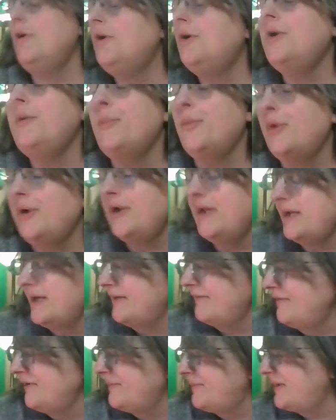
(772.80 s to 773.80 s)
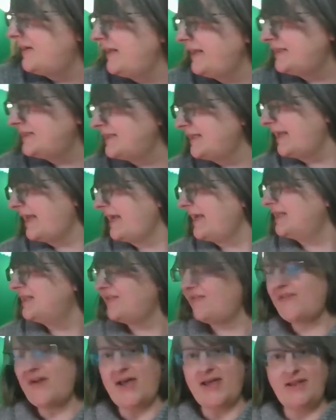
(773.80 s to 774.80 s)
Oh, good morning, everybody. Today is
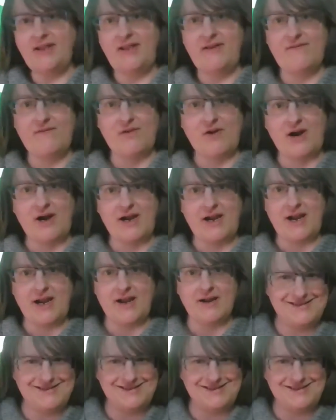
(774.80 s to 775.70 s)
finally Friday.